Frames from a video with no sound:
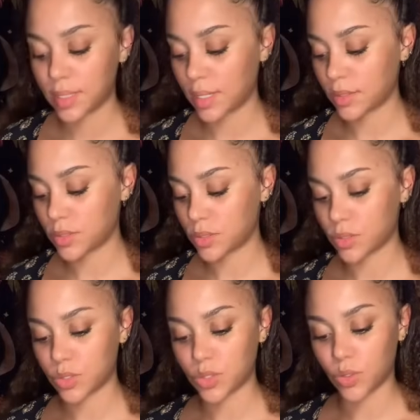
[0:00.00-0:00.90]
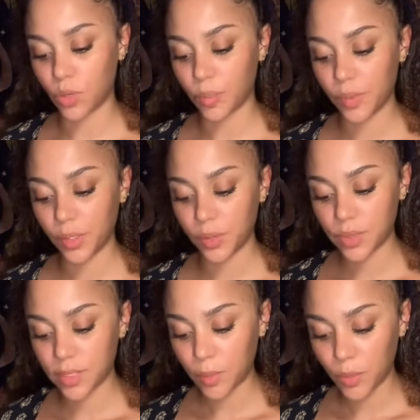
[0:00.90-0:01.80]
Cancer, Scorpio.
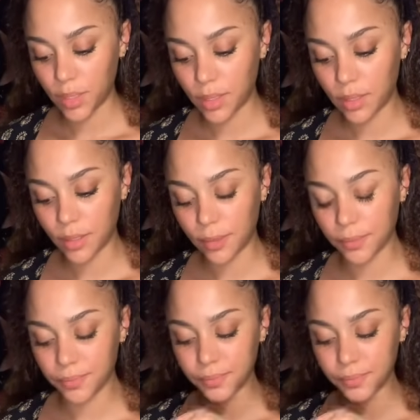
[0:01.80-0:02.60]
Someone here